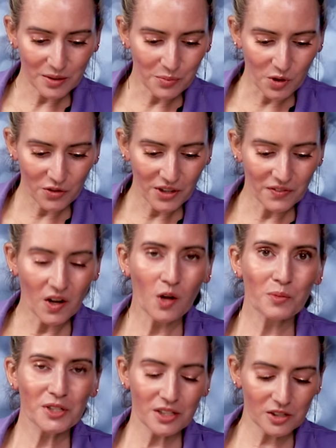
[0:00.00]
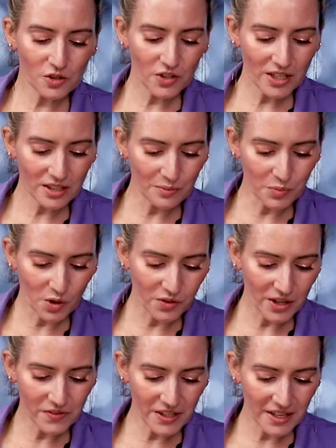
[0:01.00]
They both have almond extract. They
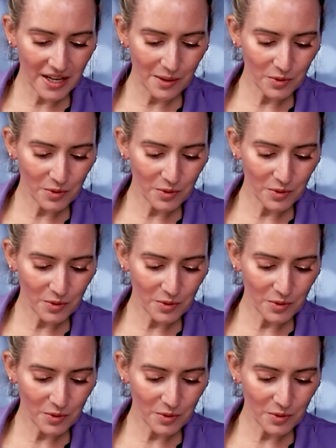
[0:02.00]
both have the